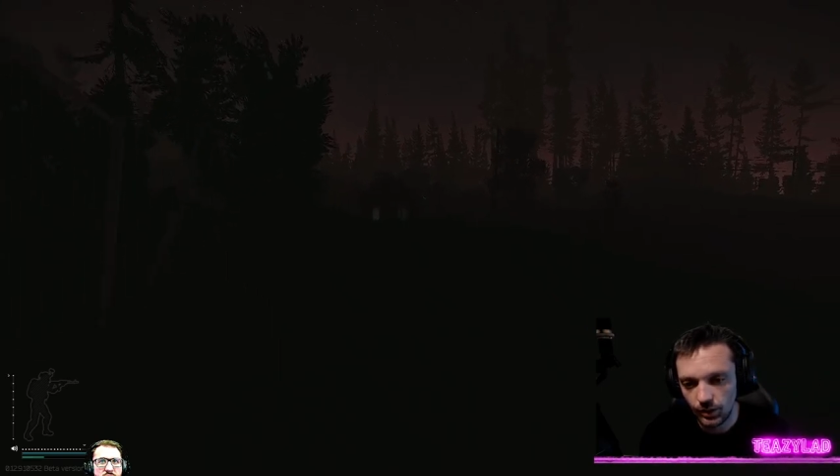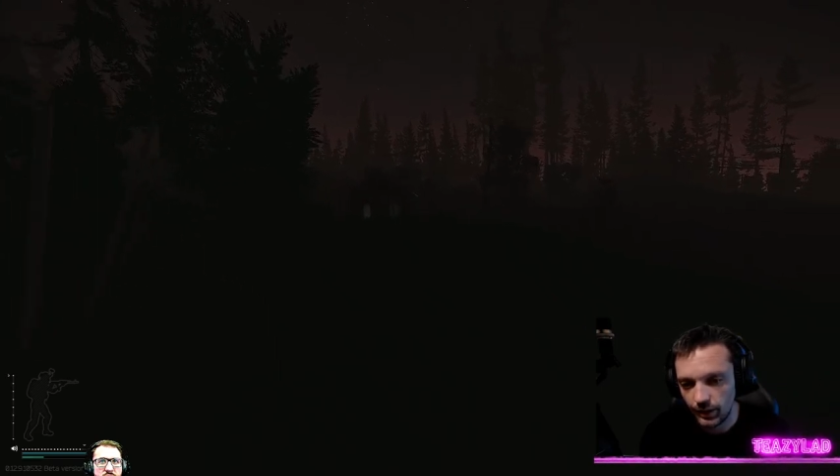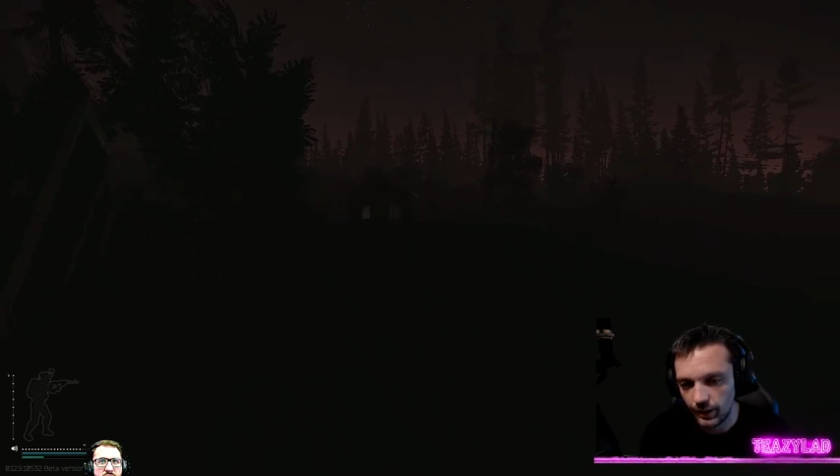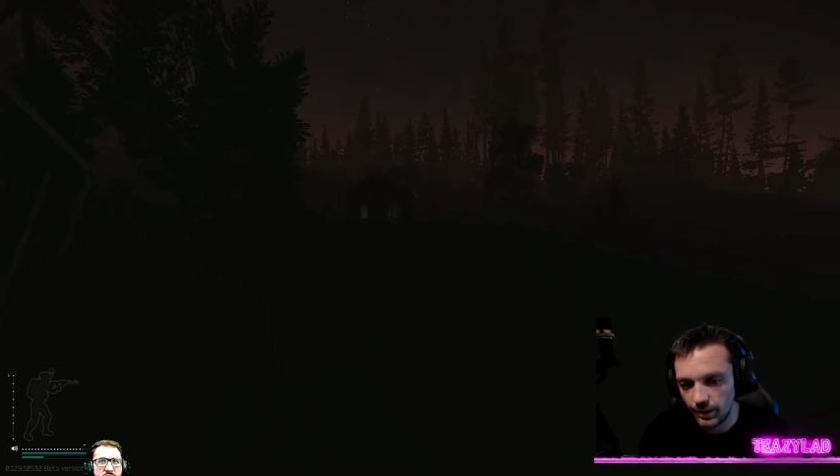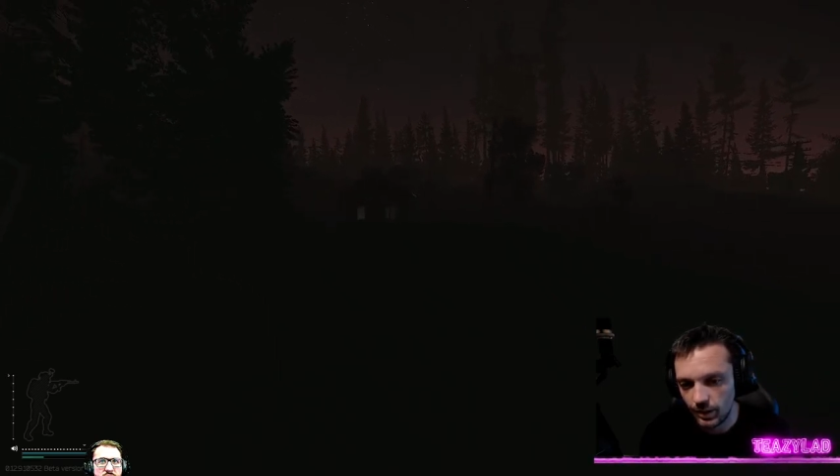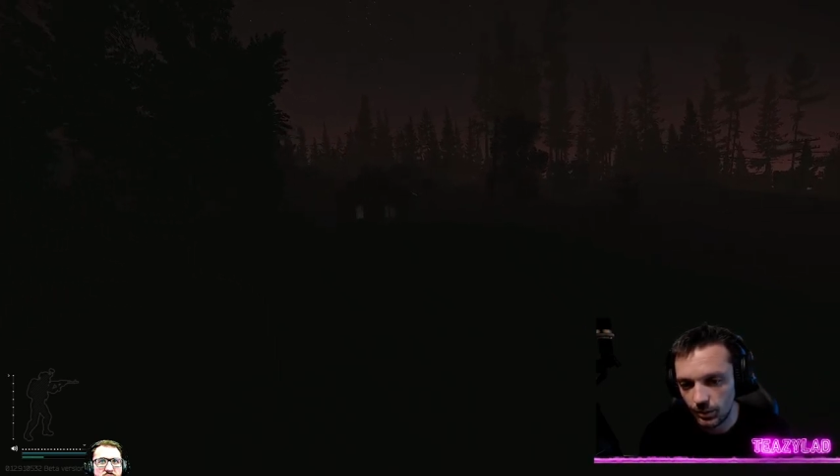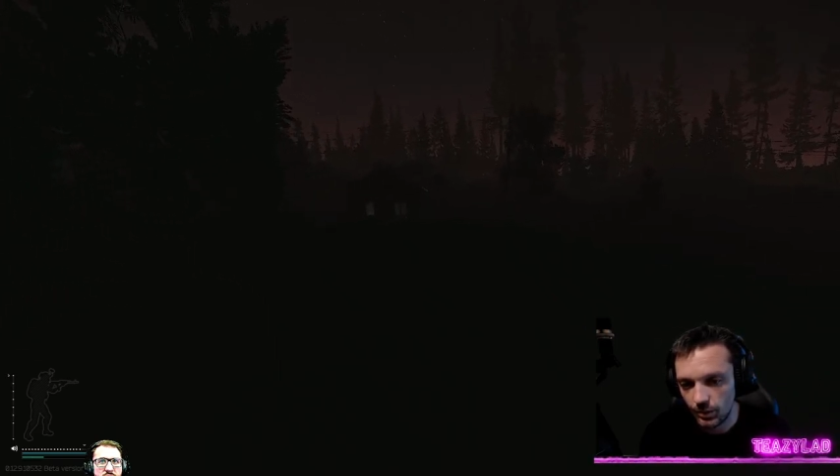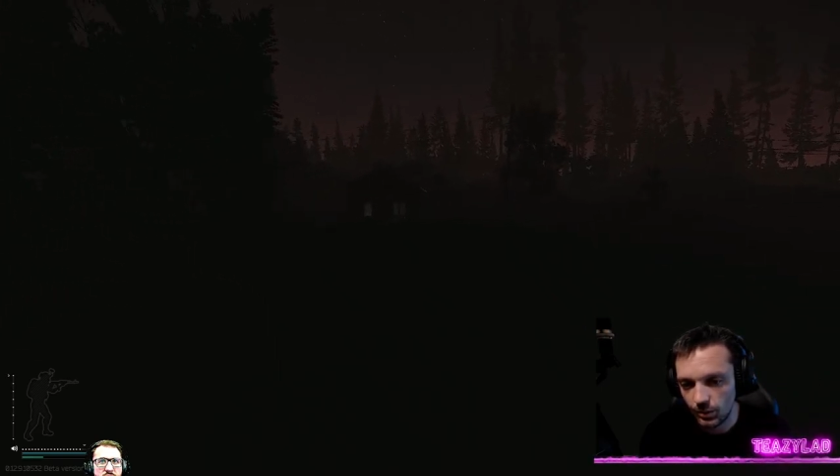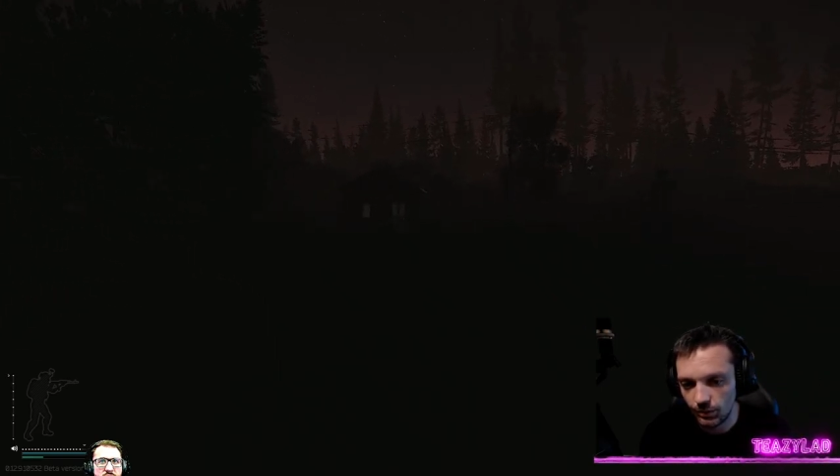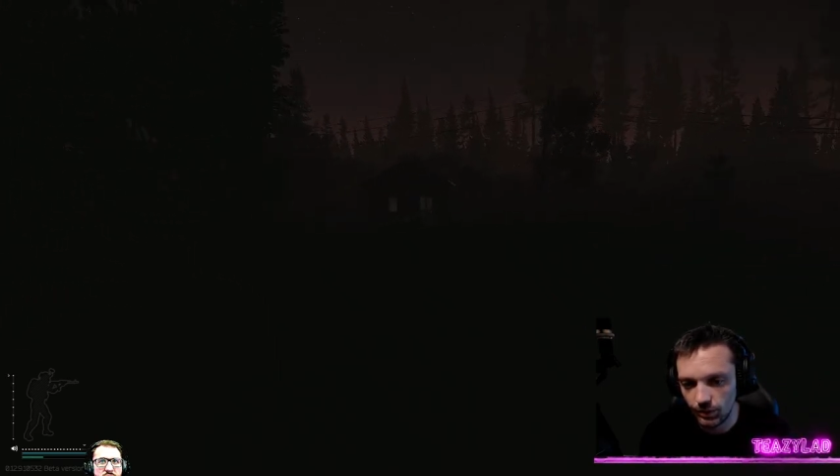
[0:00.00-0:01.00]
just trying to
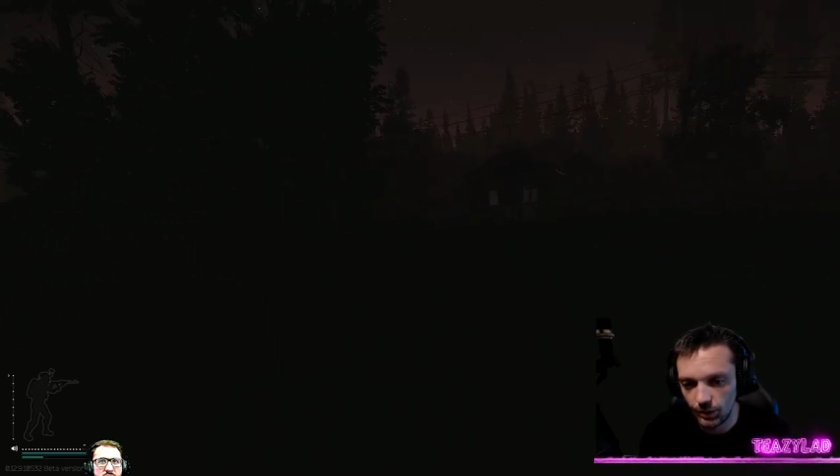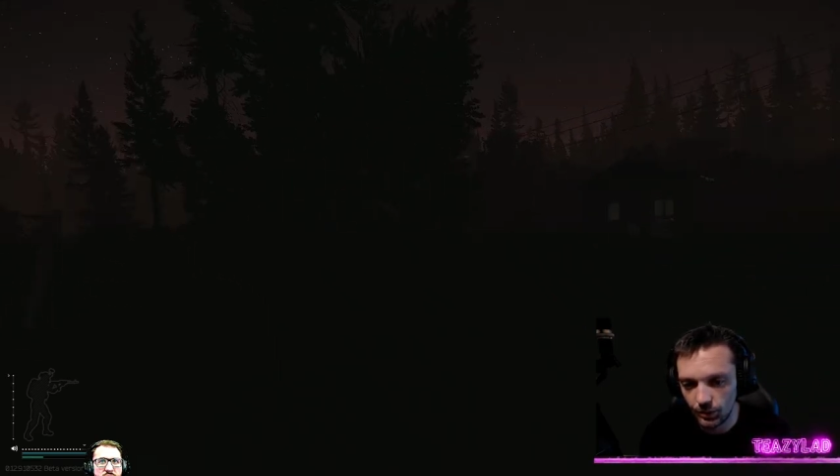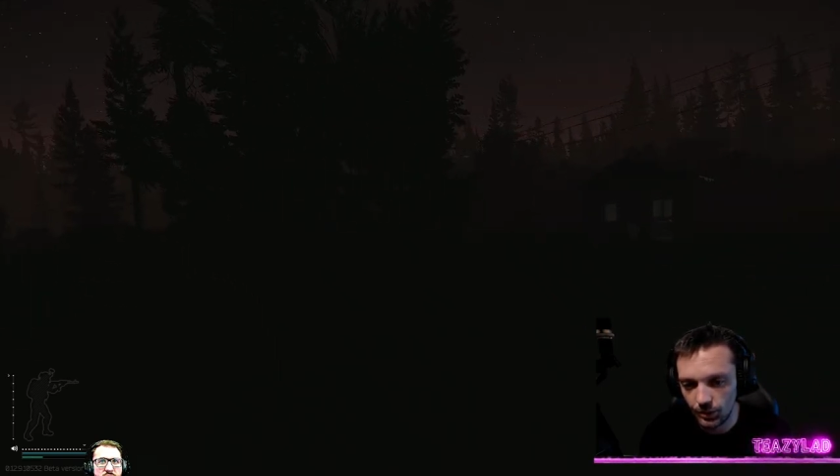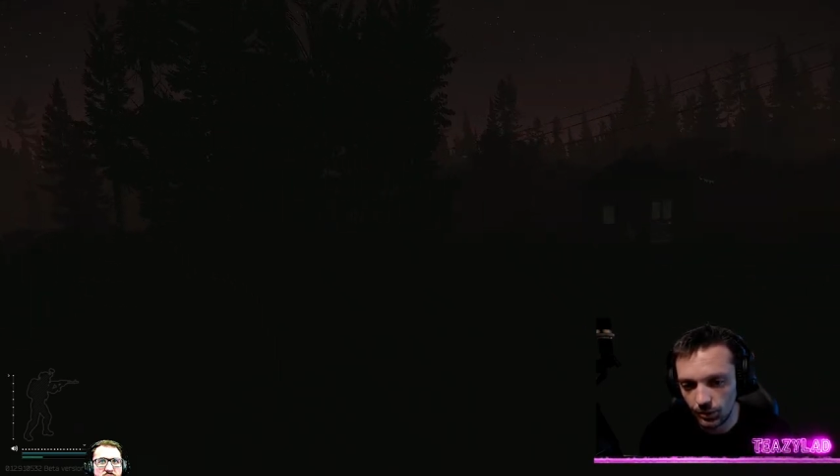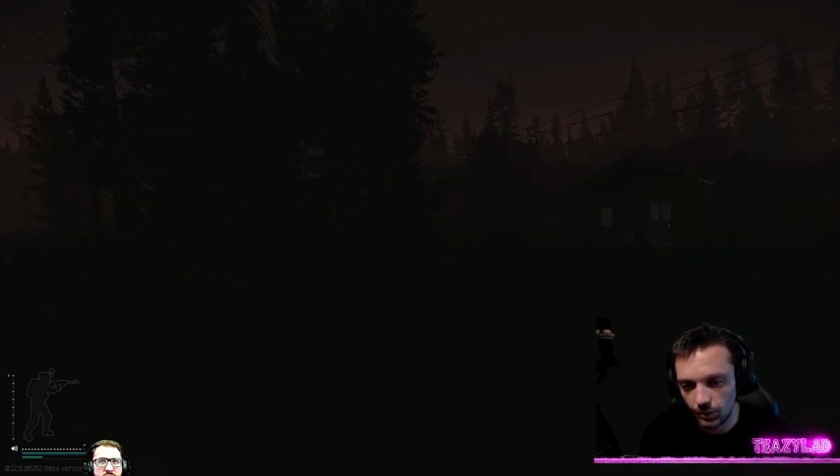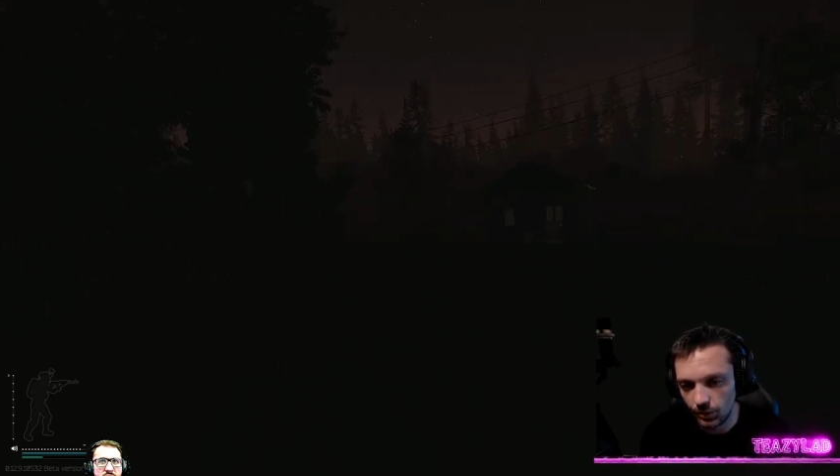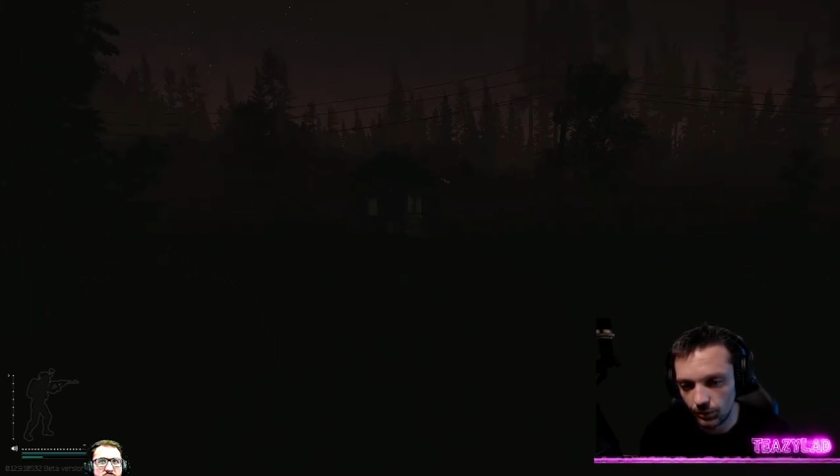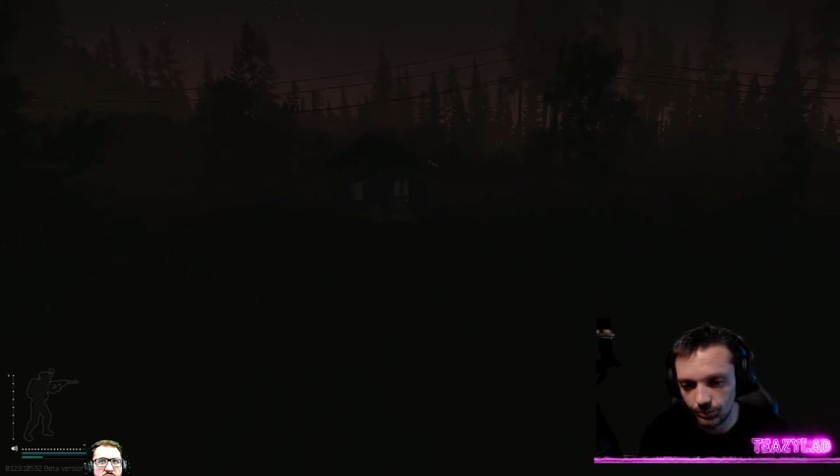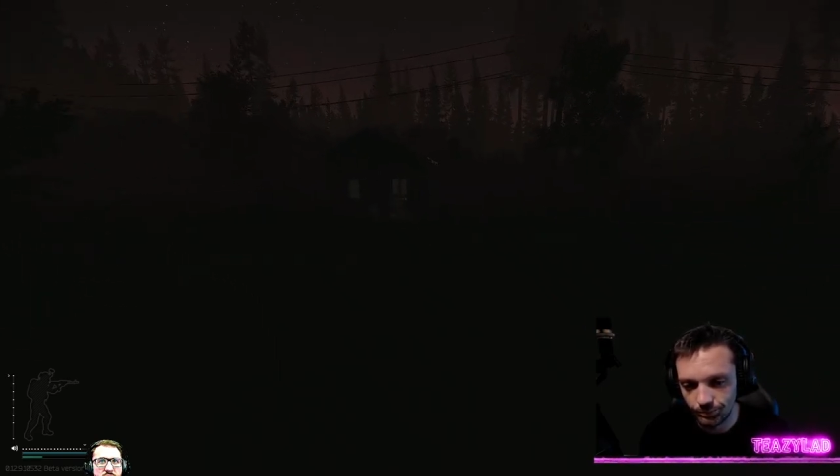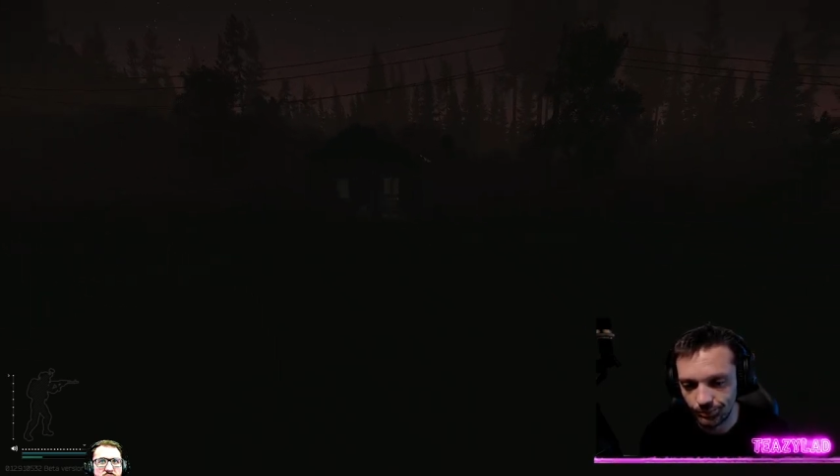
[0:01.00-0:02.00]
get some sort of
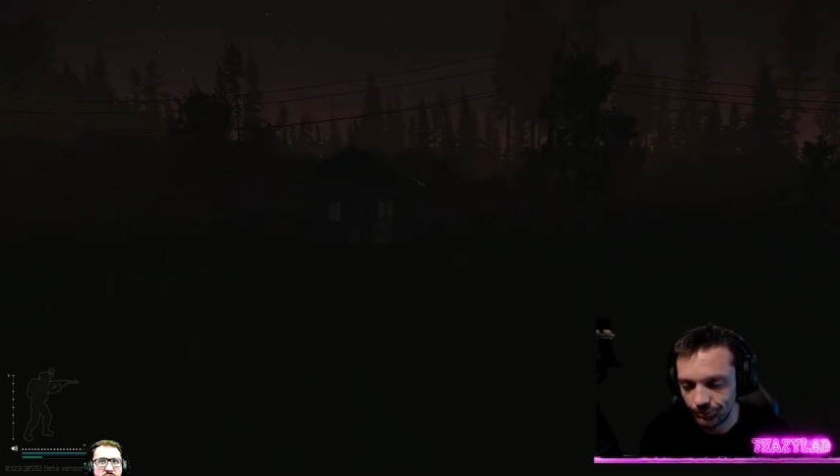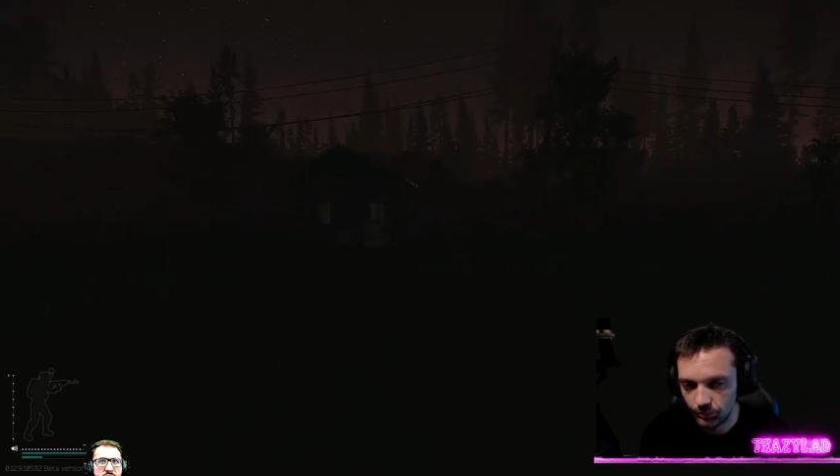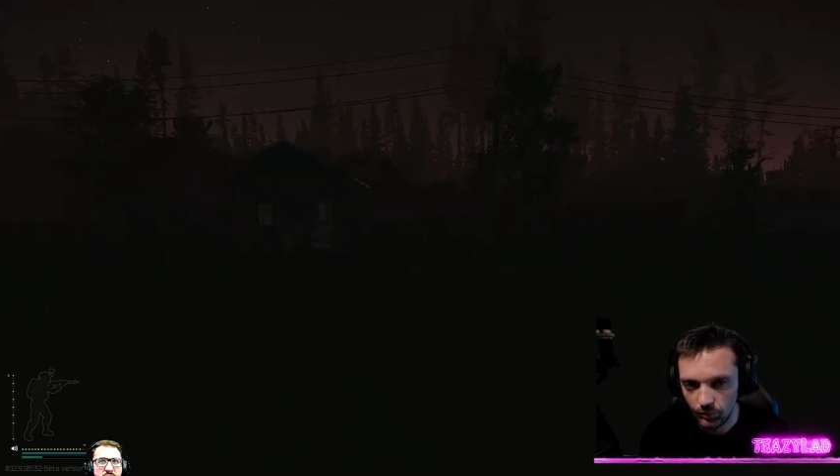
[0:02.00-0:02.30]
loot or